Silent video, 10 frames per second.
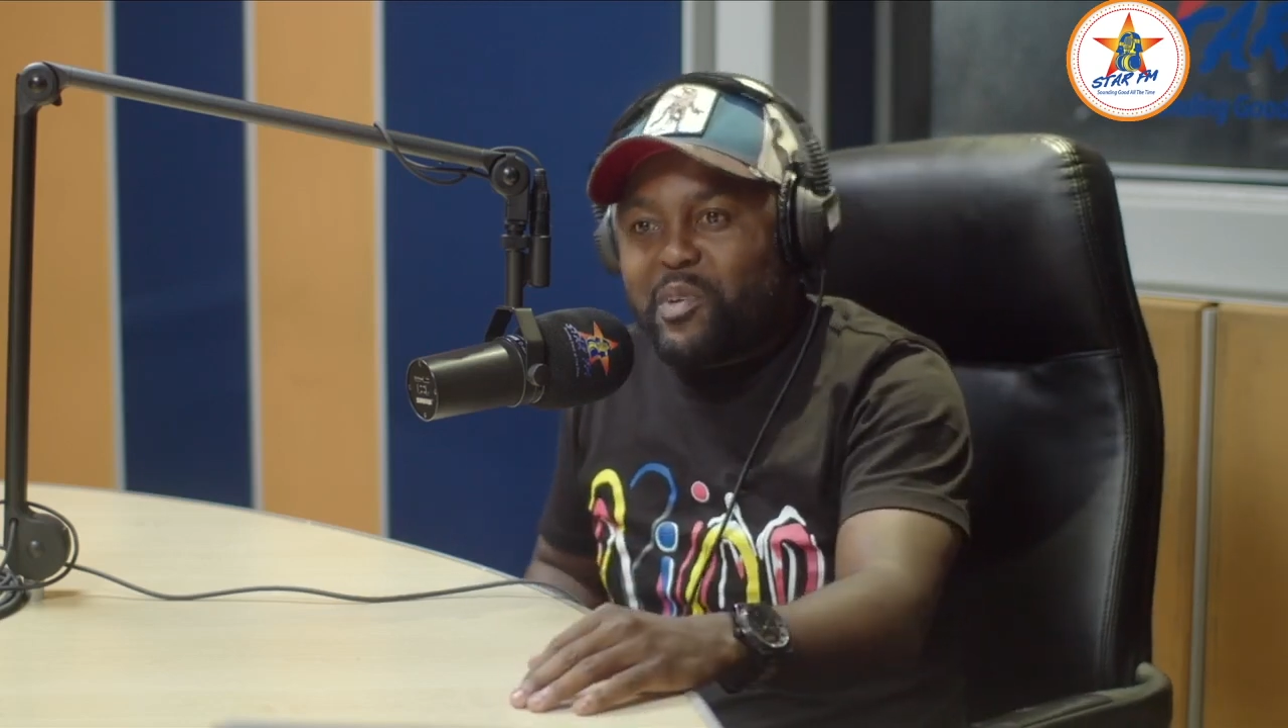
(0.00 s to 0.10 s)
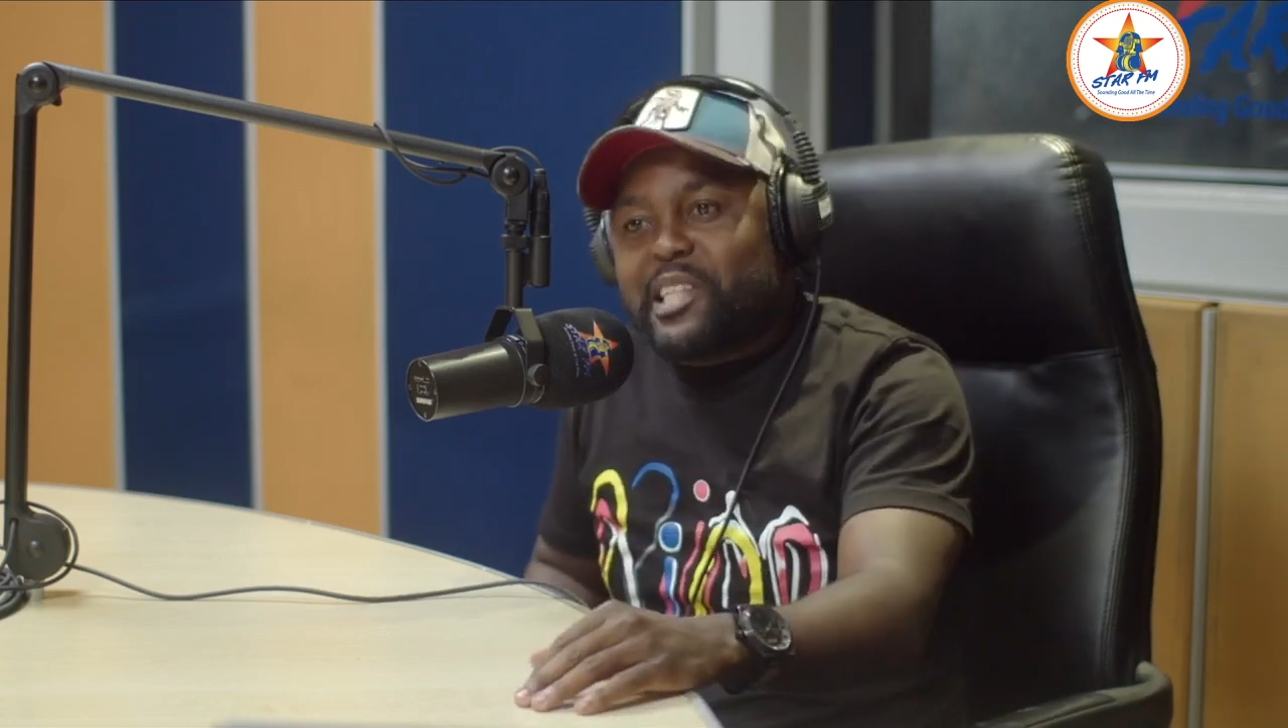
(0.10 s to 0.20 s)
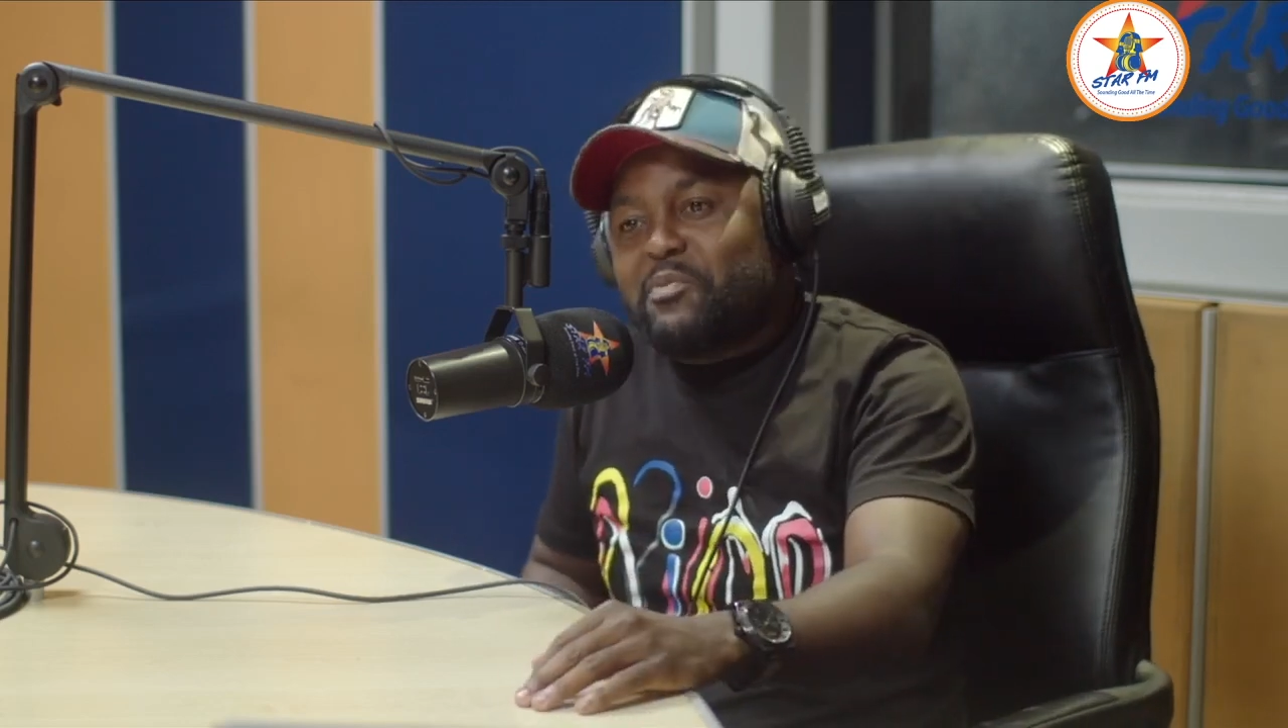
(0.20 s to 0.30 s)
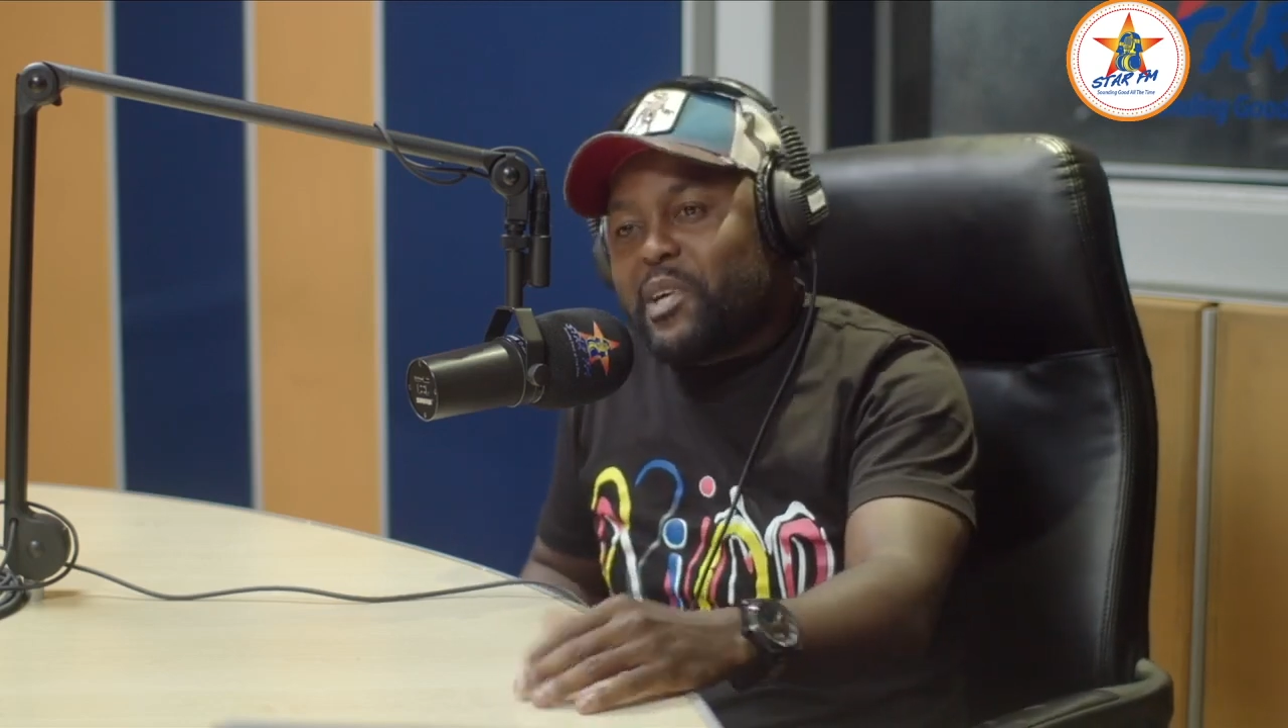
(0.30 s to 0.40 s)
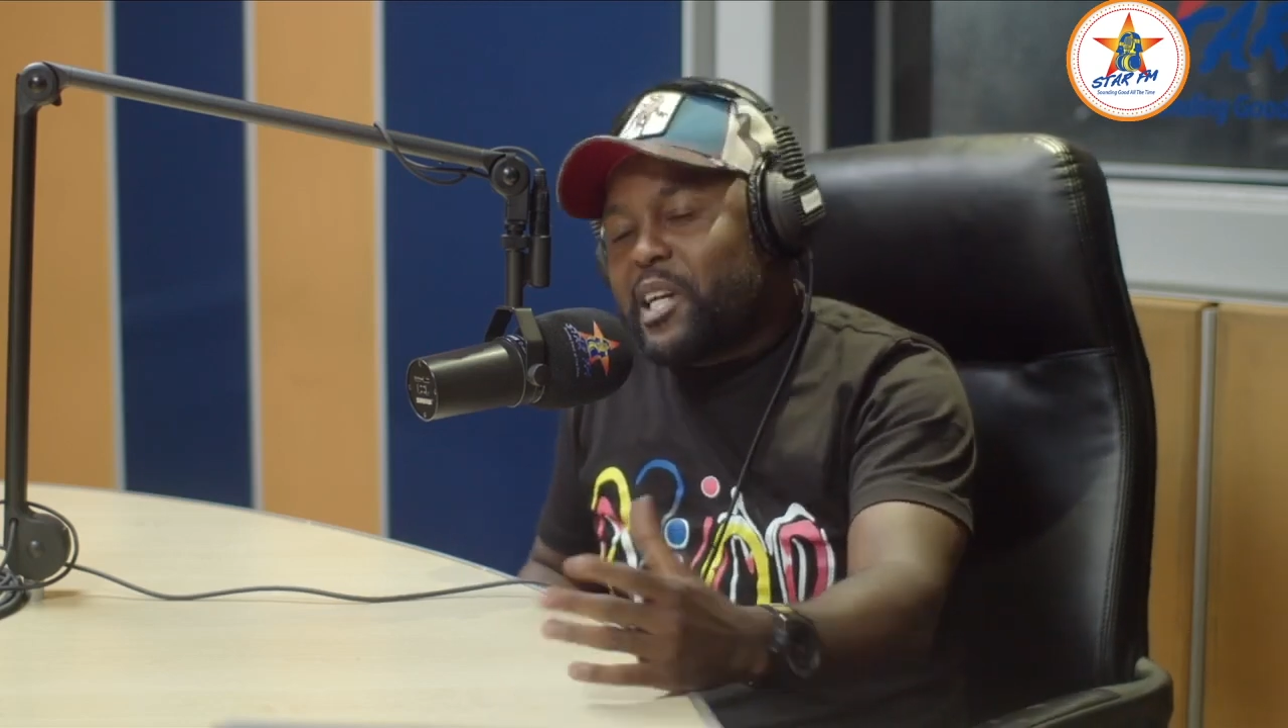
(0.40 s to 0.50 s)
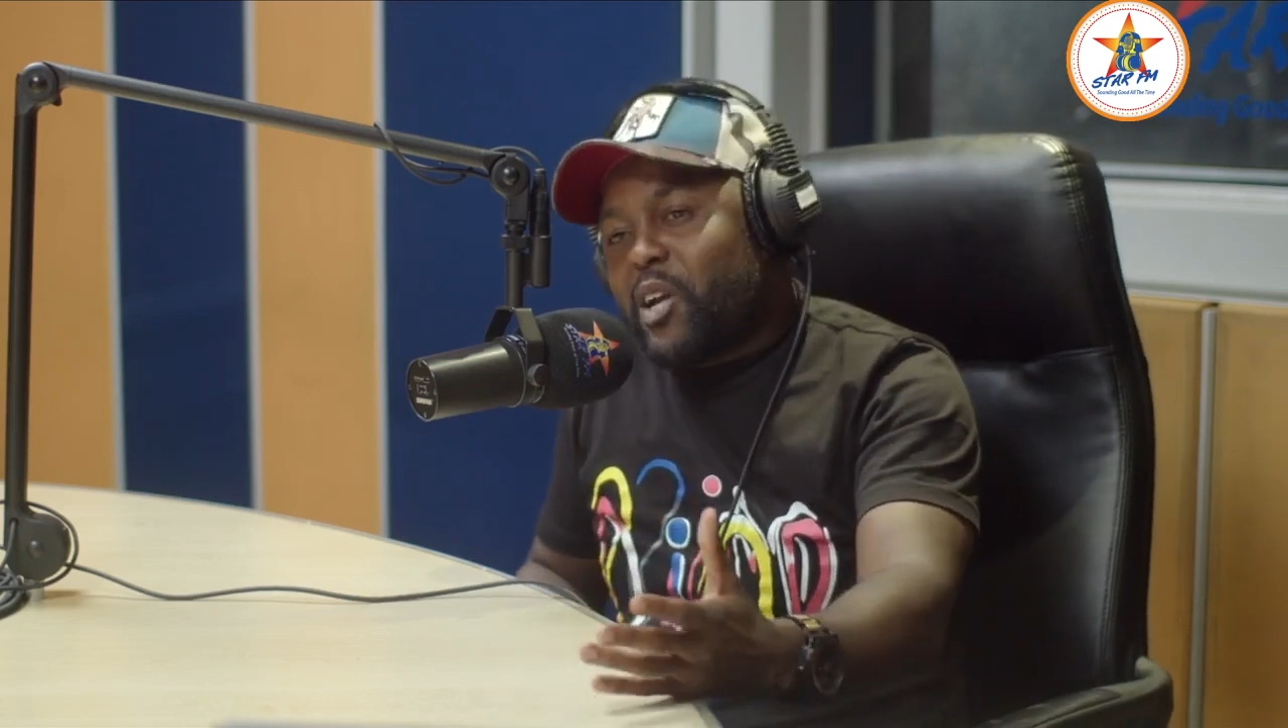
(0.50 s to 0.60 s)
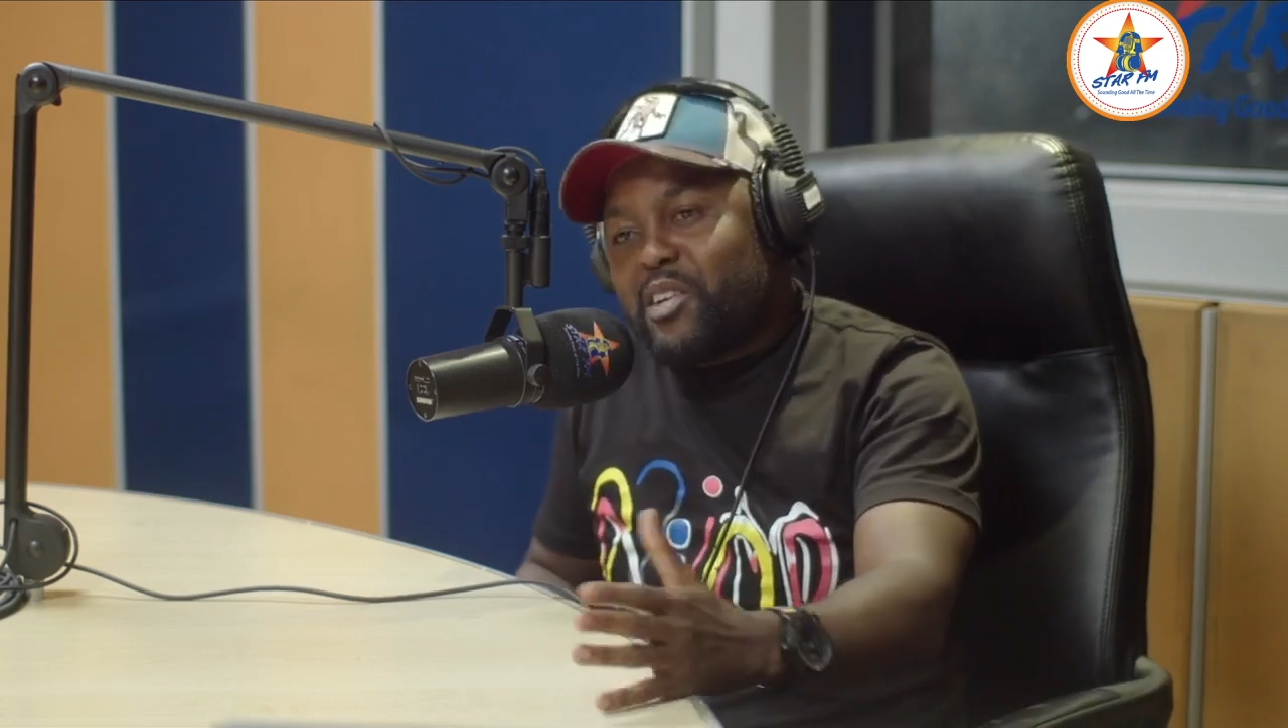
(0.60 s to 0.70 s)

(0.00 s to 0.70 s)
But, yeah. but a